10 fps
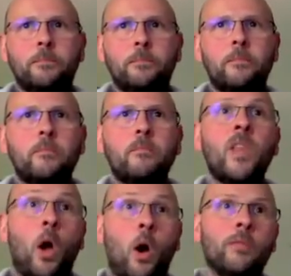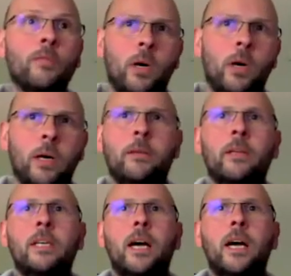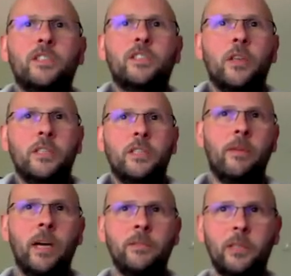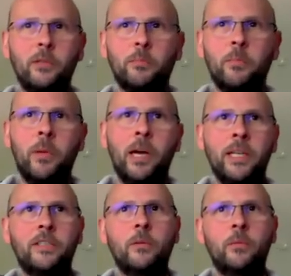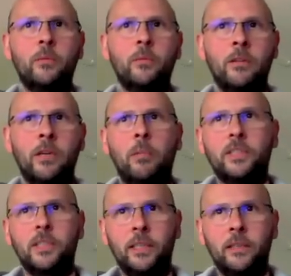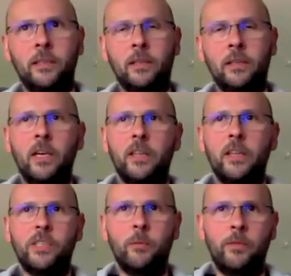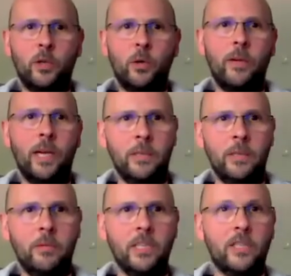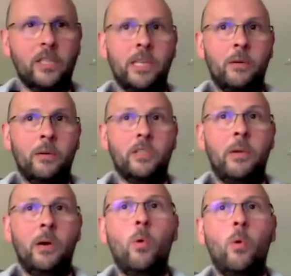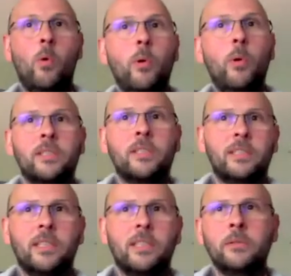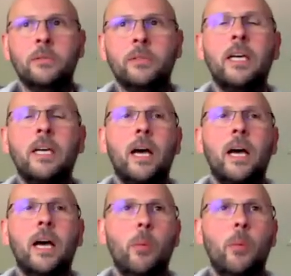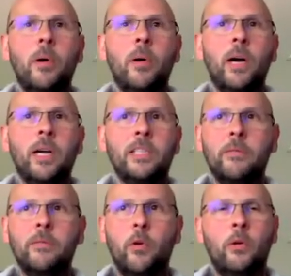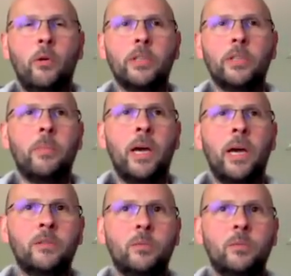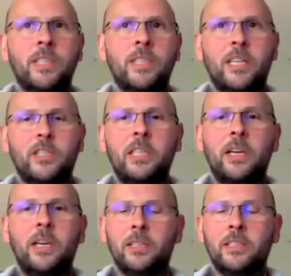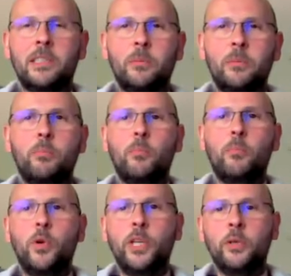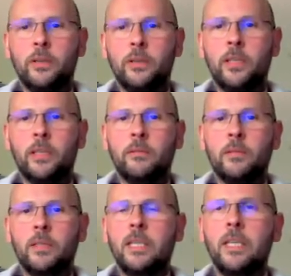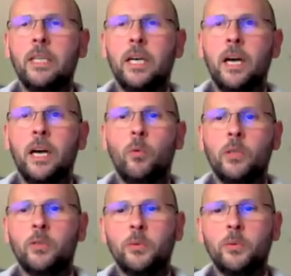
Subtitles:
offset by y. And so this is 5 cycles per byte that we're plotting. There is some fixed overhead, but this comes out at about 1.6 cycles per byte for the very longest spans, which is actually pretty good, I think, for what we're trying to achieve.